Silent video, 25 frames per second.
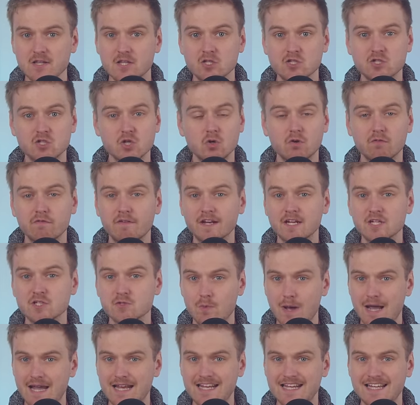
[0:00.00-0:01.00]
that saw
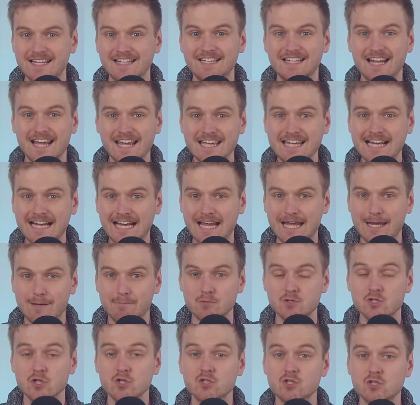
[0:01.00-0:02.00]
Venezuela lay
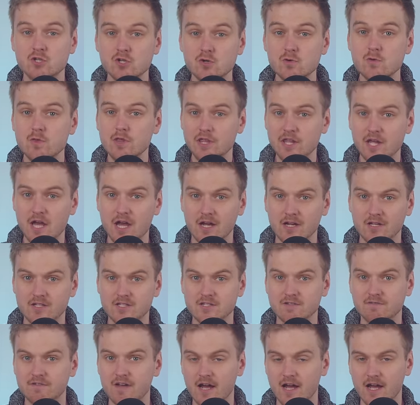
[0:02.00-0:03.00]
claim to two thirds
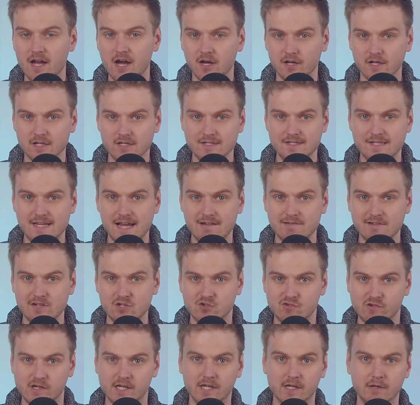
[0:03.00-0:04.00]
of Guyana's
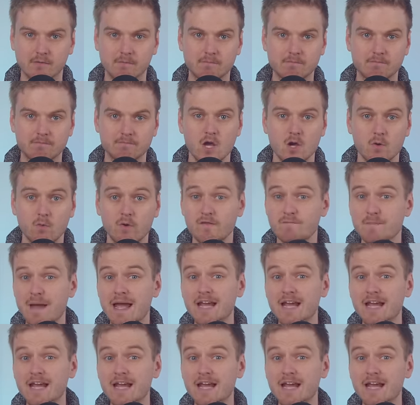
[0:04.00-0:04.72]
territory. We've